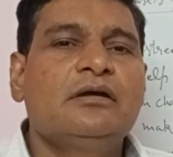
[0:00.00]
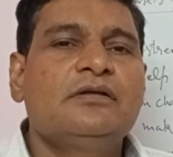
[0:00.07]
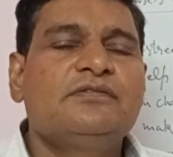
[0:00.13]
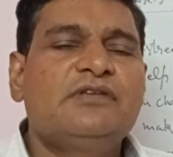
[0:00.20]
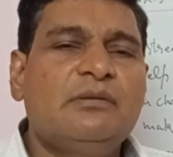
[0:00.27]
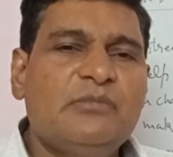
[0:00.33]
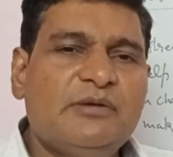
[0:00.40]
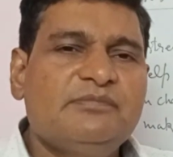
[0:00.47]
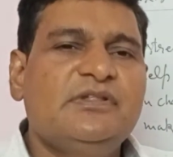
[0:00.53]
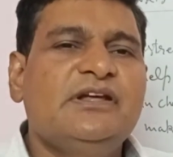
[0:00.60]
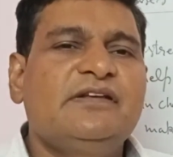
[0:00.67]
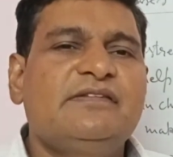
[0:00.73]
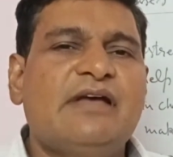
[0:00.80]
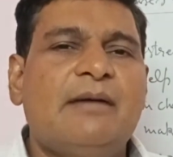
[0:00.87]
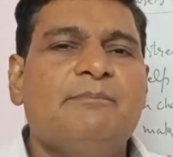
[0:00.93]
some of the
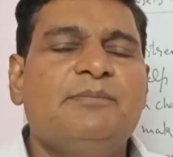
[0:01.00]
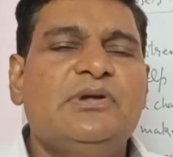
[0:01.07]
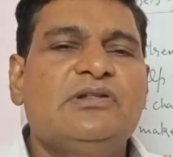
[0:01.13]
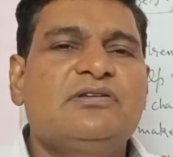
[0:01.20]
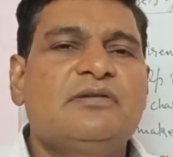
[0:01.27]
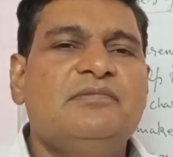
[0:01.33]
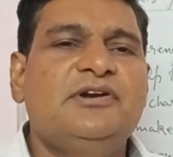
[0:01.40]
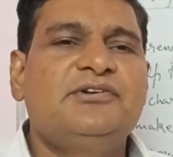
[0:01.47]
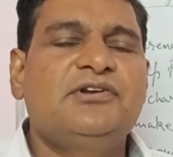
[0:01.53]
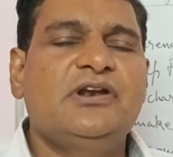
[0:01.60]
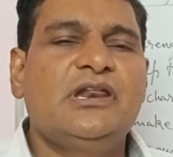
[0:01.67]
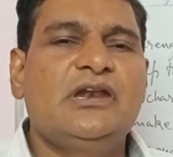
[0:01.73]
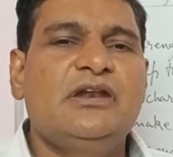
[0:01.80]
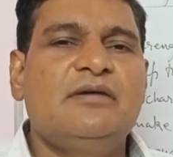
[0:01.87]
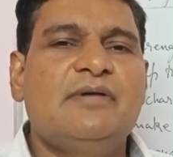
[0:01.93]
examples of
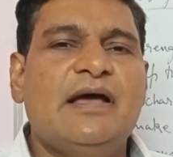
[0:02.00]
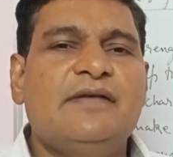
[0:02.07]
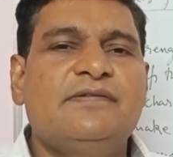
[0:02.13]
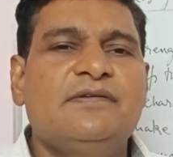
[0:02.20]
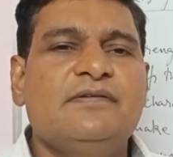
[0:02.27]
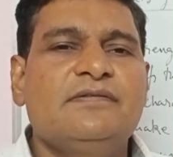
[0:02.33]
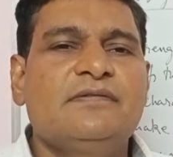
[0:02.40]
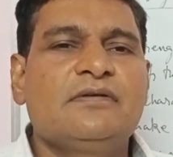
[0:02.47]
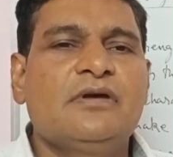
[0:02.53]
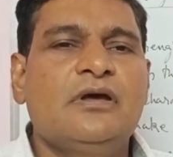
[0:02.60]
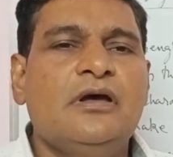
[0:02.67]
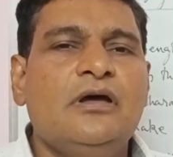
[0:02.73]
literary devices.